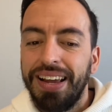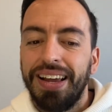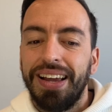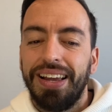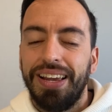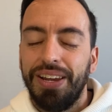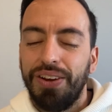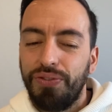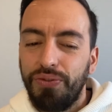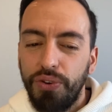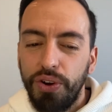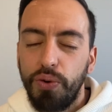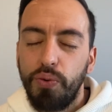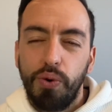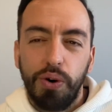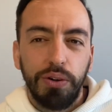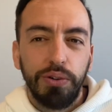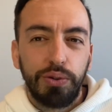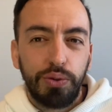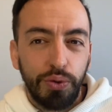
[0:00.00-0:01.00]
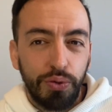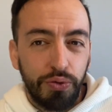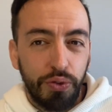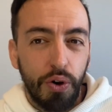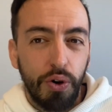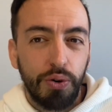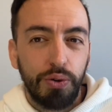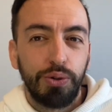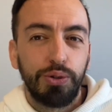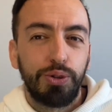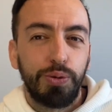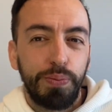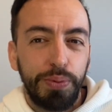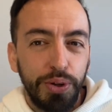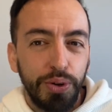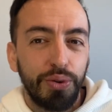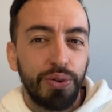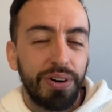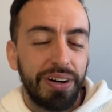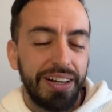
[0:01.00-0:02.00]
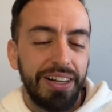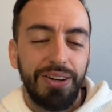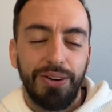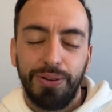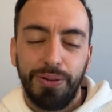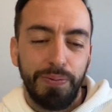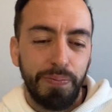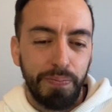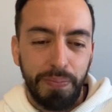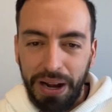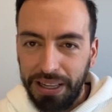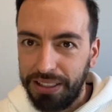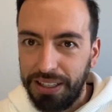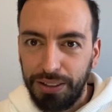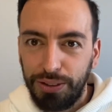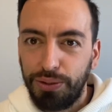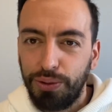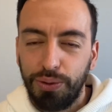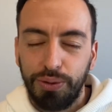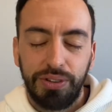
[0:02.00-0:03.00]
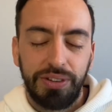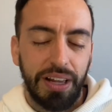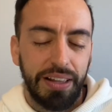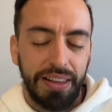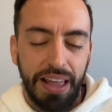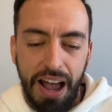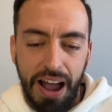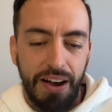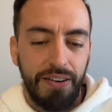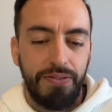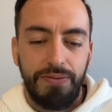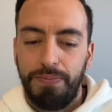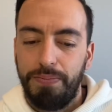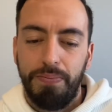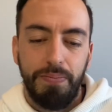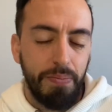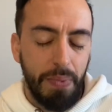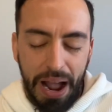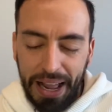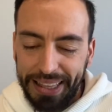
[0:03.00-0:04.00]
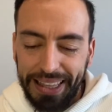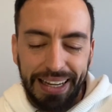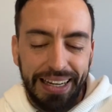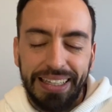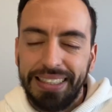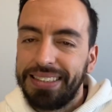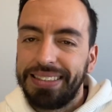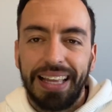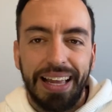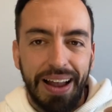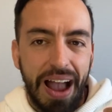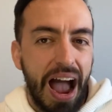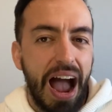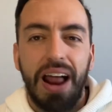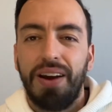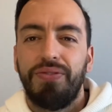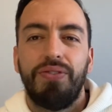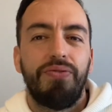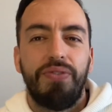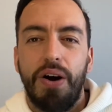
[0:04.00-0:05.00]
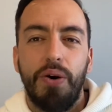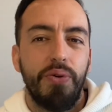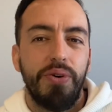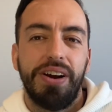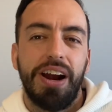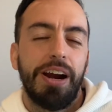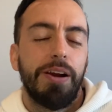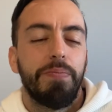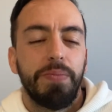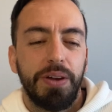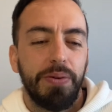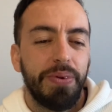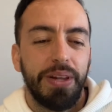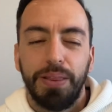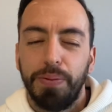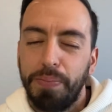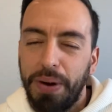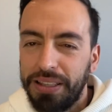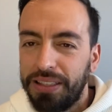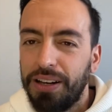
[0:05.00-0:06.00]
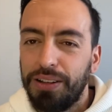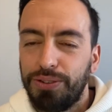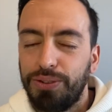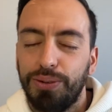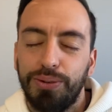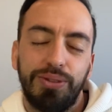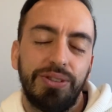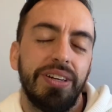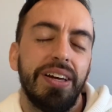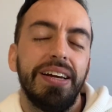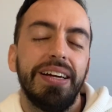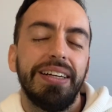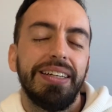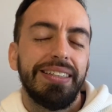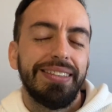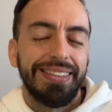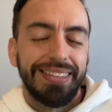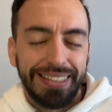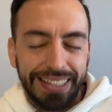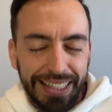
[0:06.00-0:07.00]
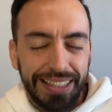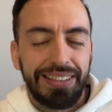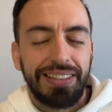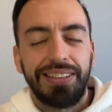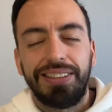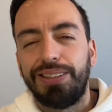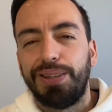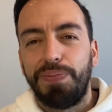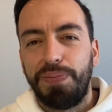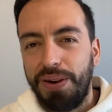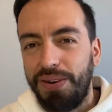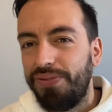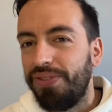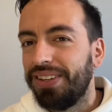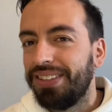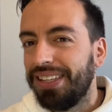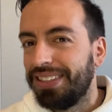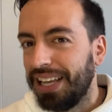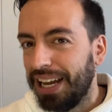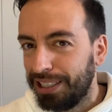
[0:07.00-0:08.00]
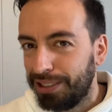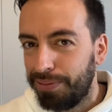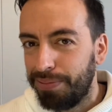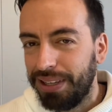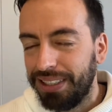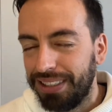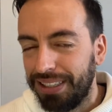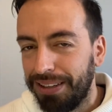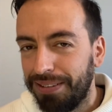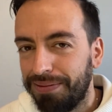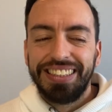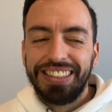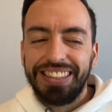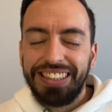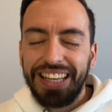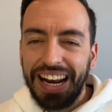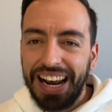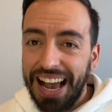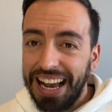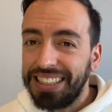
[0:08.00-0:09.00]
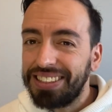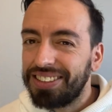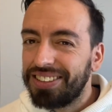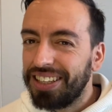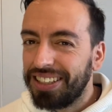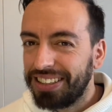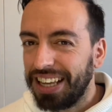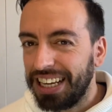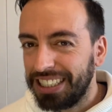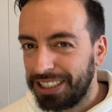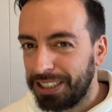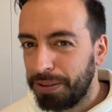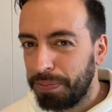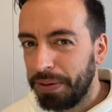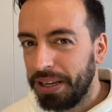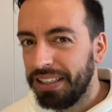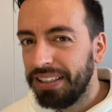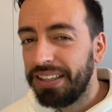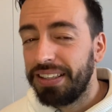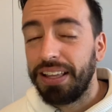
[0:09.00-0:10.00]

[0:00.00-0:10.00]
if we want to focus purely on battlesuits and have at least half of our army being battlesuits, this is the perfect detachment. The last detachment